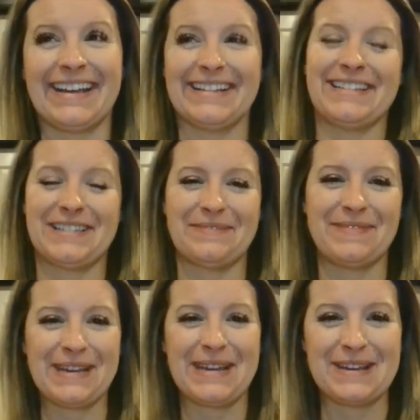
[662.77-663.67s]
get
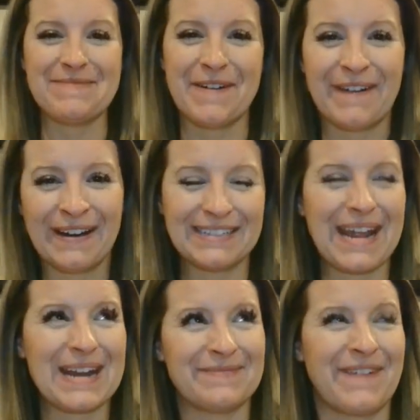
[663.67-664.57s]
some chemo all
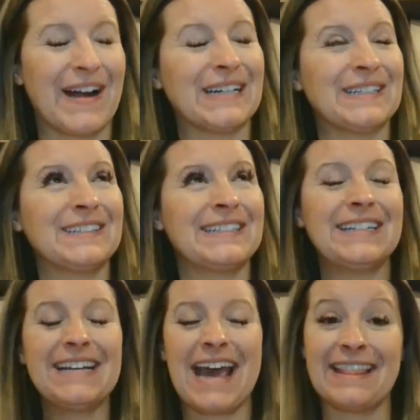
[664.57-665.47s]
day tomorrow
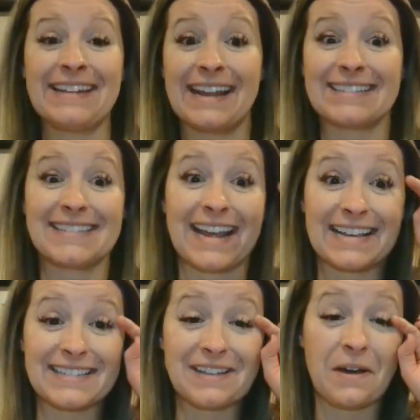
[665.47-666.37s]
and, and the next
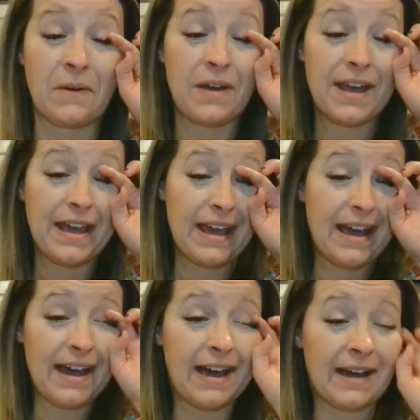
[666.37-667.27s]
day. So,
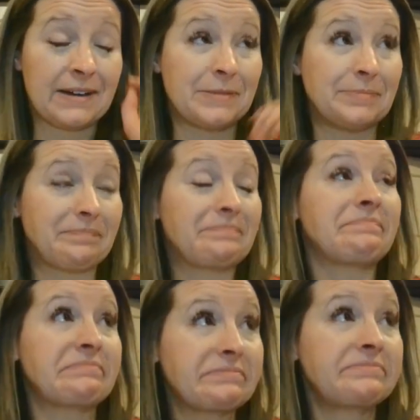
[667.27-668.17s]
um,
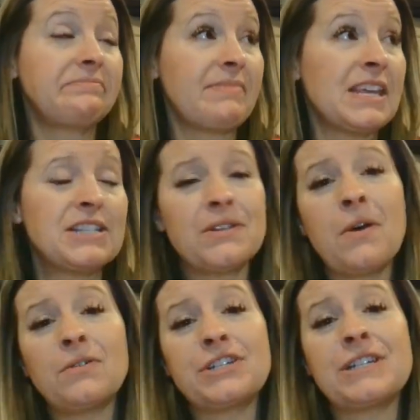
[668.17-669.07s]

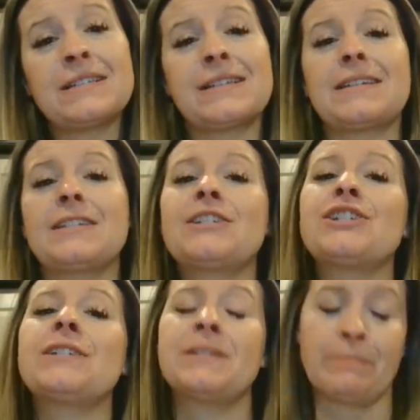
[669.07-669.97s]
so she's,
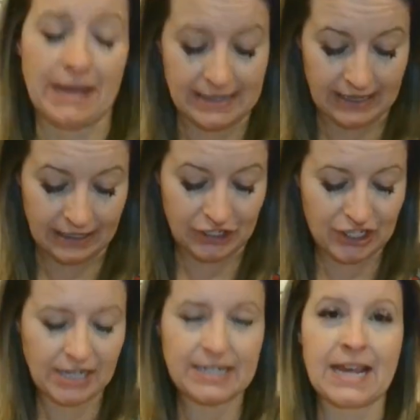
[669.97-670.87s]
she's amazing.
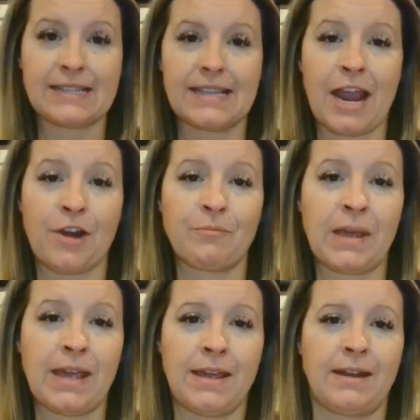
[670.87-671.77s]
She takes care of
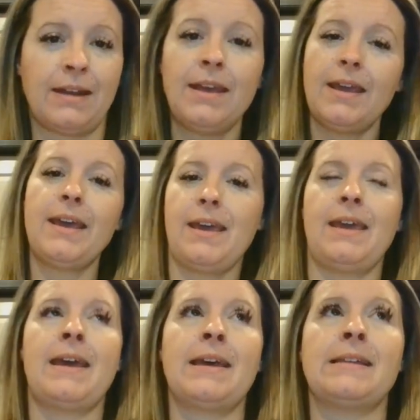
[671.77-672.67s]
me and,
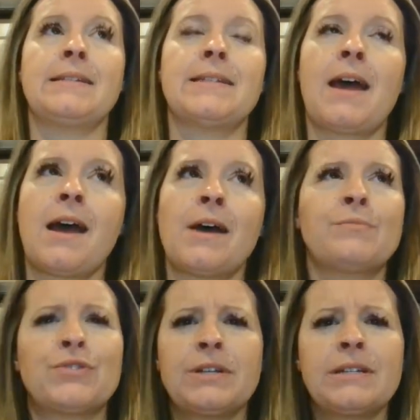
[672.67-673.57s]
and,
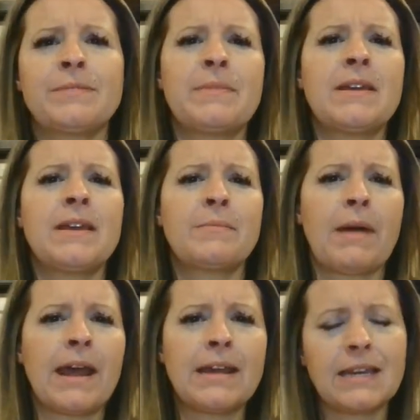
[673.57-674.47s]
um, treats me and
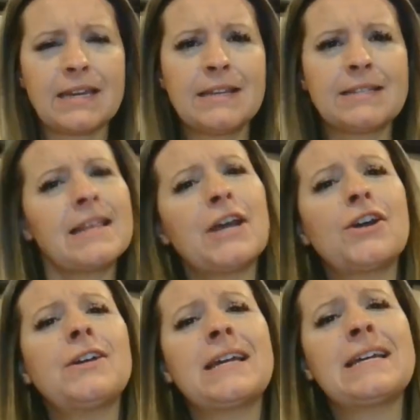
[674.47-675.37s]
my kids like
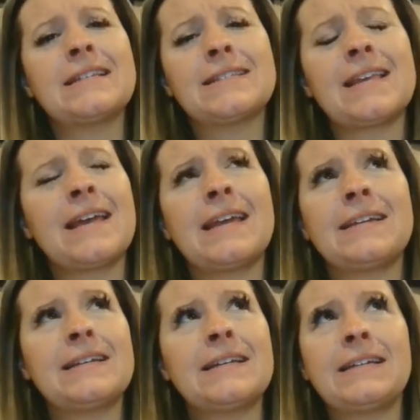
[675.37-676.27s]
her kids.
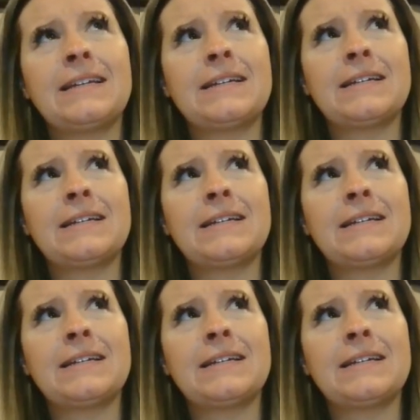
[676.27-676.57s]
And it's